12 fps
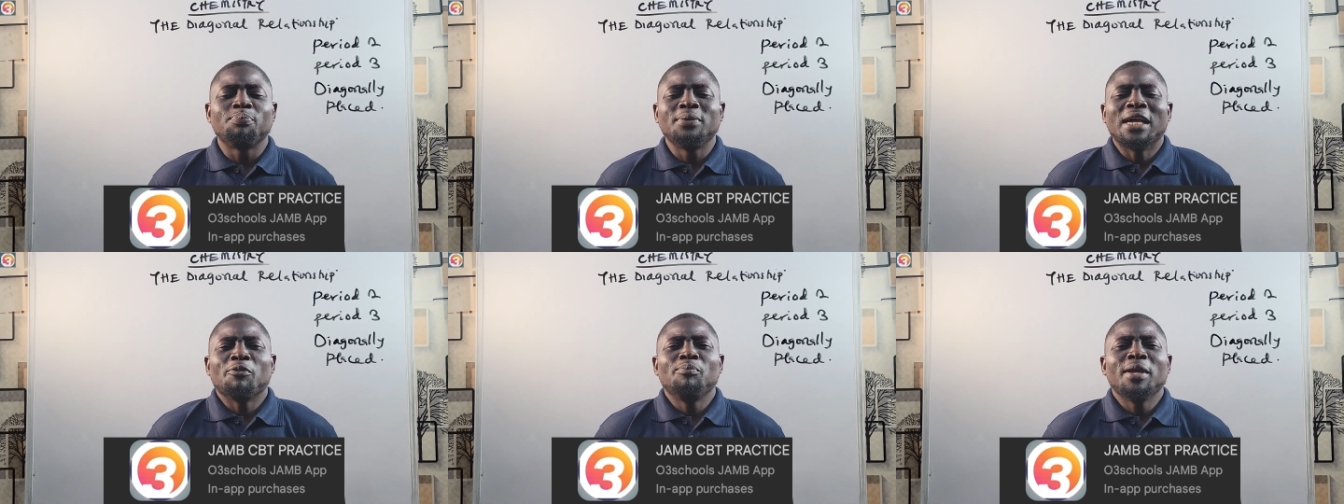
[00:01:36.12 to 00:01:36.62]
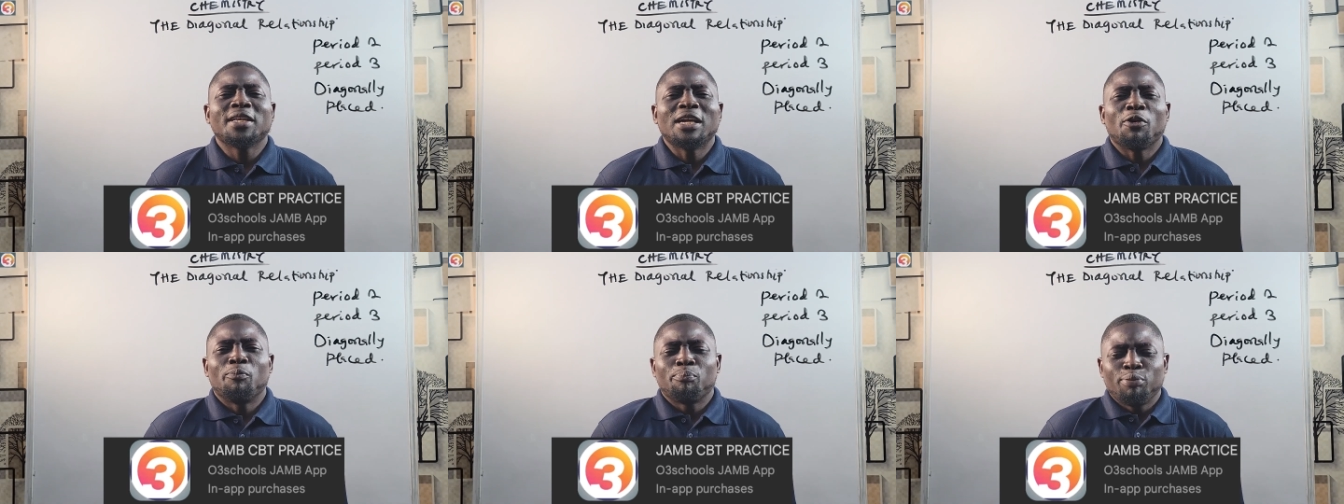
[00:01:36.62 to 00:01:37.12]
that will make,
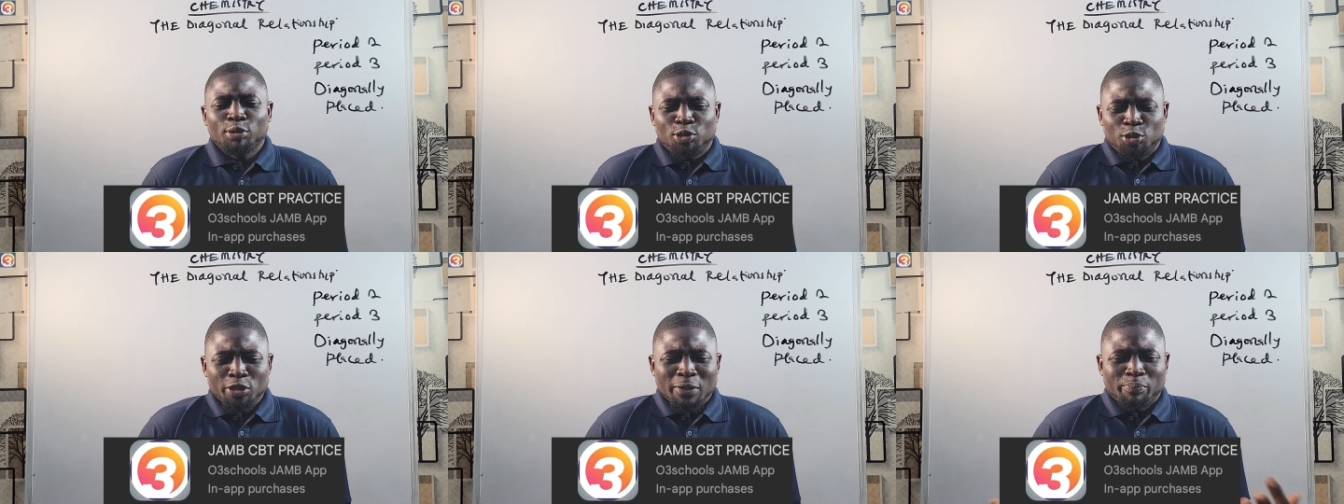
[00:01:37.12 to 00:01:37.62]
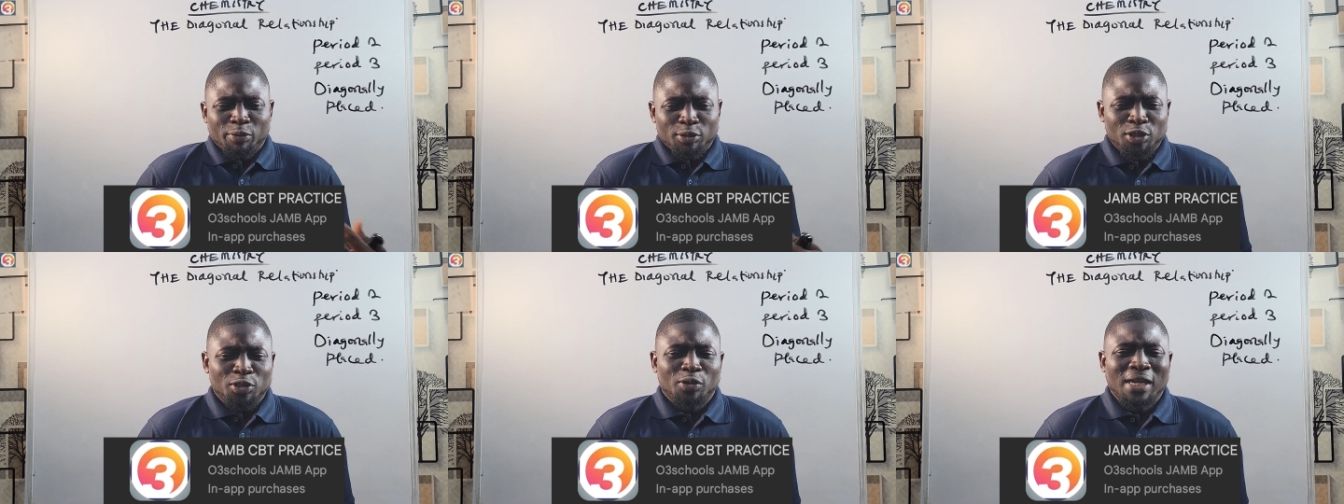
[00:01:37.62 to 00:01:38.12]
that will put you in the
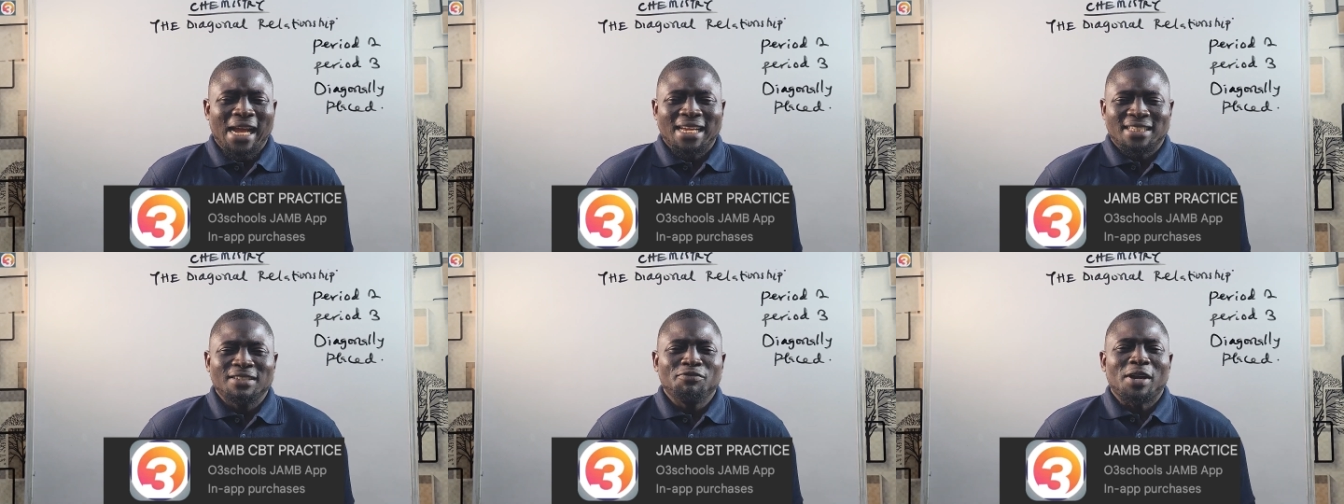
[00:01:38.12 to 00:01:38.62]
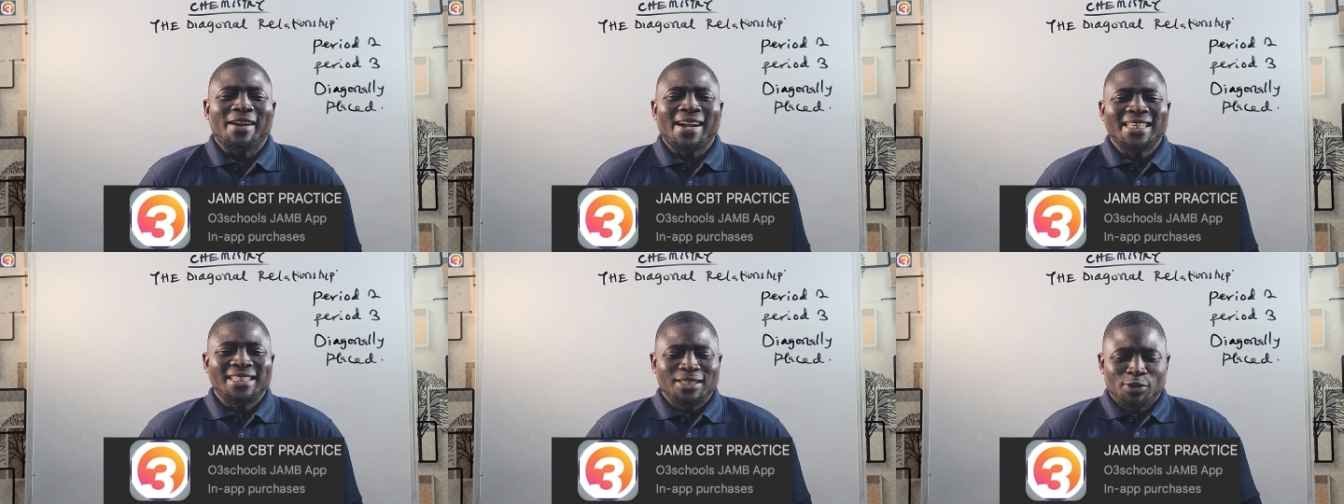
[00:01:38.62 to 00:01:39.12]
position as if you are
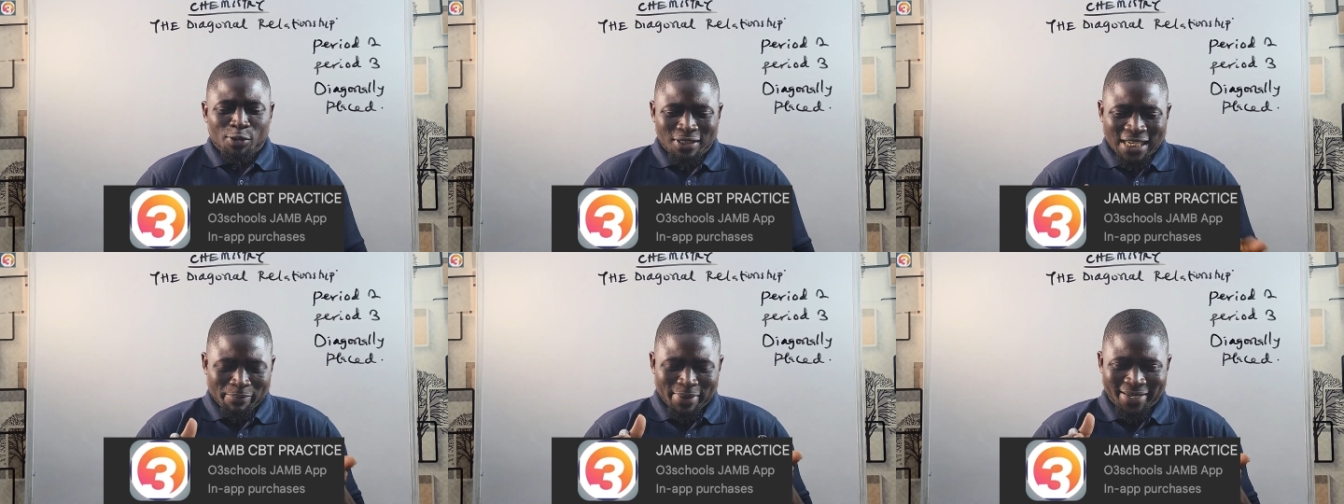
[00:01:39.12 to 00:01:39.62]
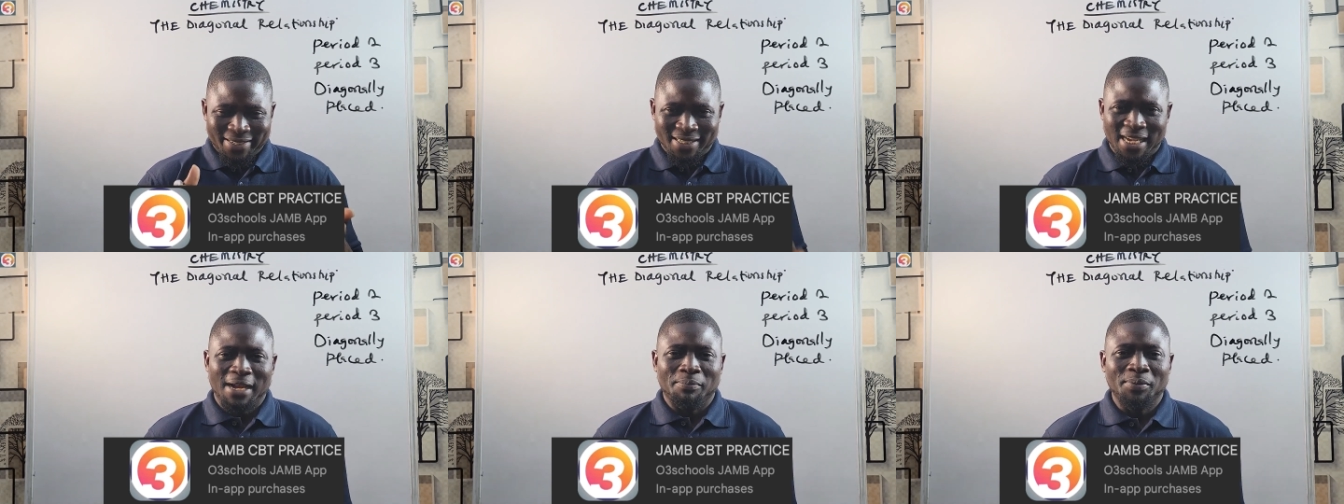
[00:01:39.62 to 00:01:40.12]
writing your JAMB
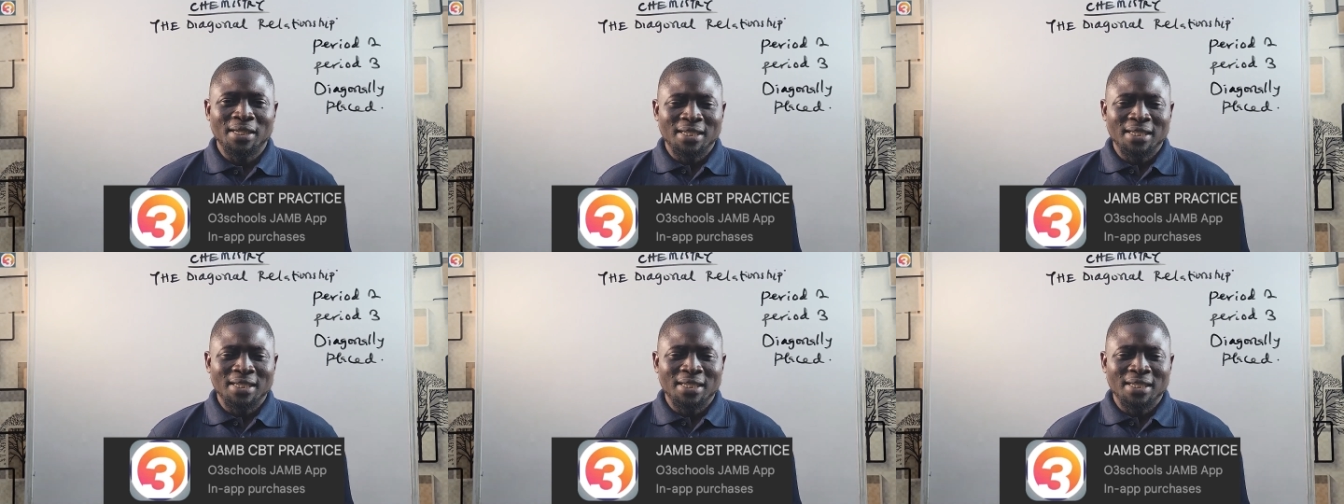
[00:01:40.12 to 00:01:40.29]
exam.